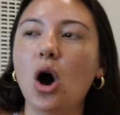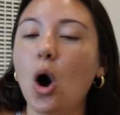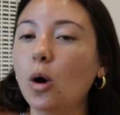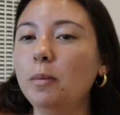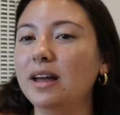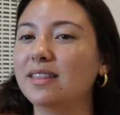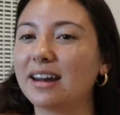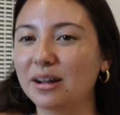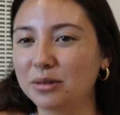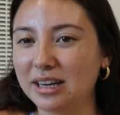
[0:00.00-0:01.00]
hoping
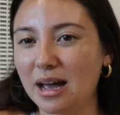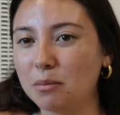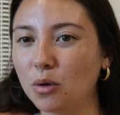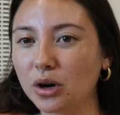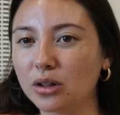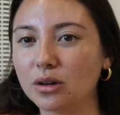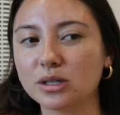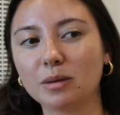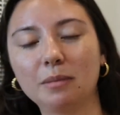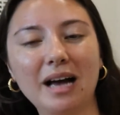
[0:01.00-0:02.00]
that I would get more
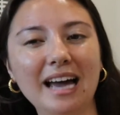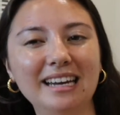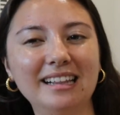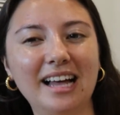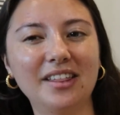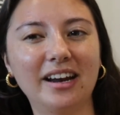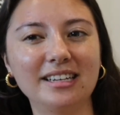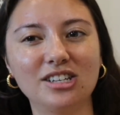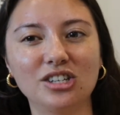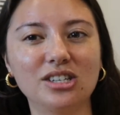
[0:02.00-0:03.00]
clothes, but I'm kind of glad that I
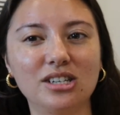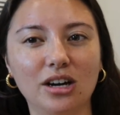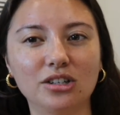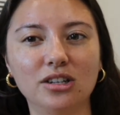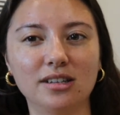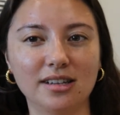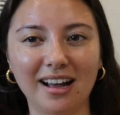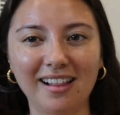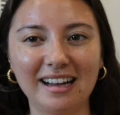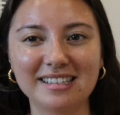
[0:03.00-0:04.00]
just stuck to the
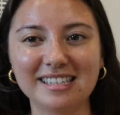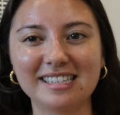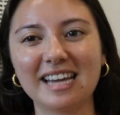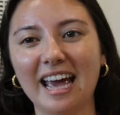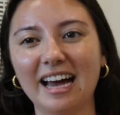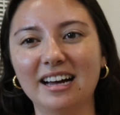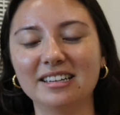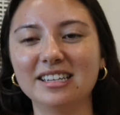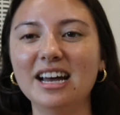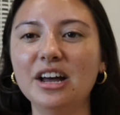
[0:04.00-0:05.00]
sunglasses
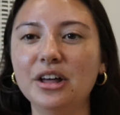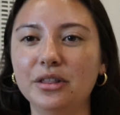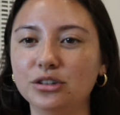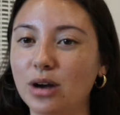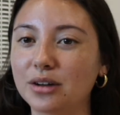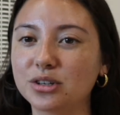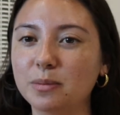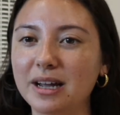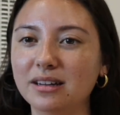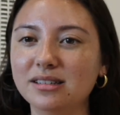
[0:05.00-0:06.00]
and the trouser
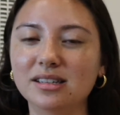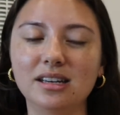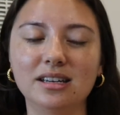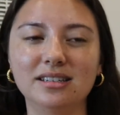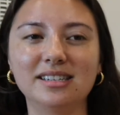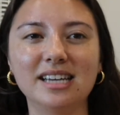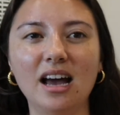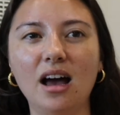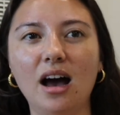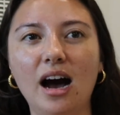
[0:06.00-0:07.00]
pants because
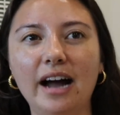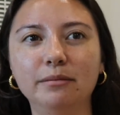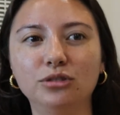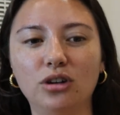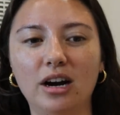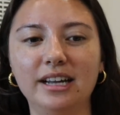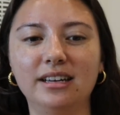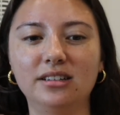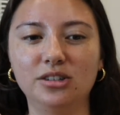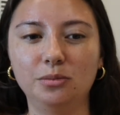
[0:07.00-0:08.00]
I'm
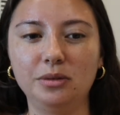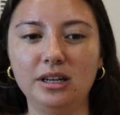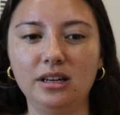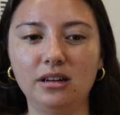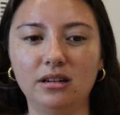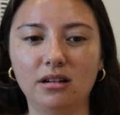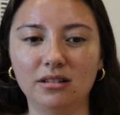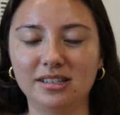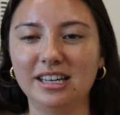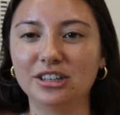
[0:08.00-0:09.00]
trying to be
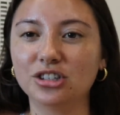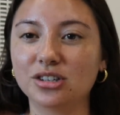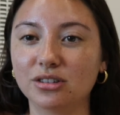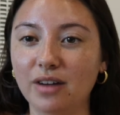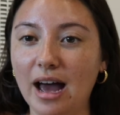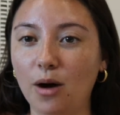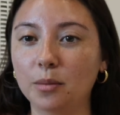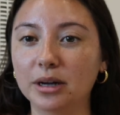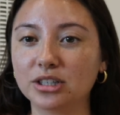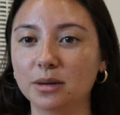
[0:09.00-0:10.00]
conscientious of how
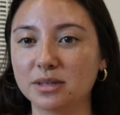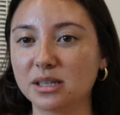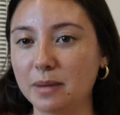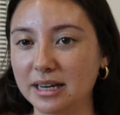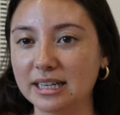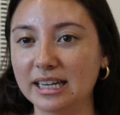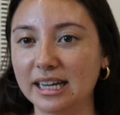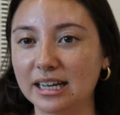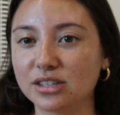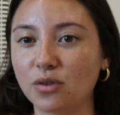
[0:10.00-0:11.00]
much I'm
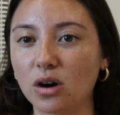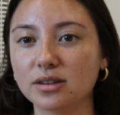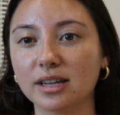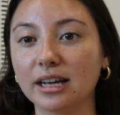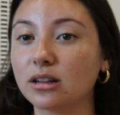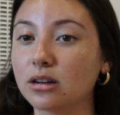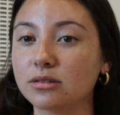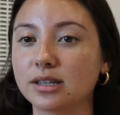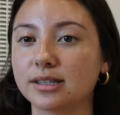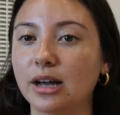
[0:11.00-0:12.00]
spending as far as like
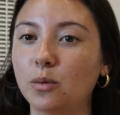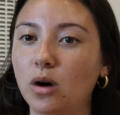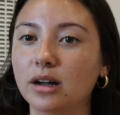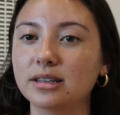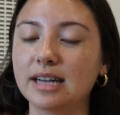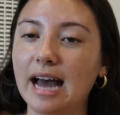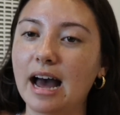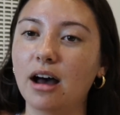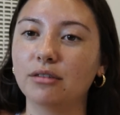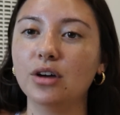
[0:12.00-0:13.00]
clothes because I want to
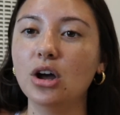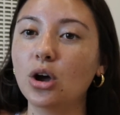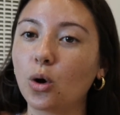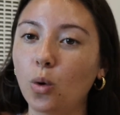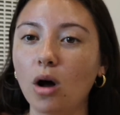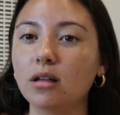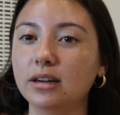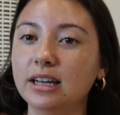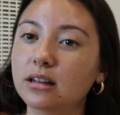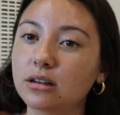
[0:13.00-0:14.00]
have
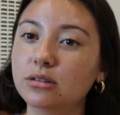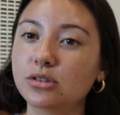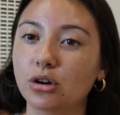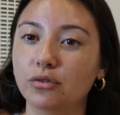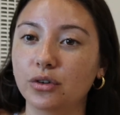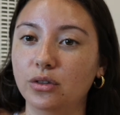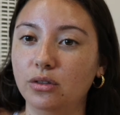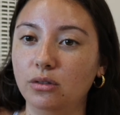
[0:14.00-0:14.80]
quality clothes over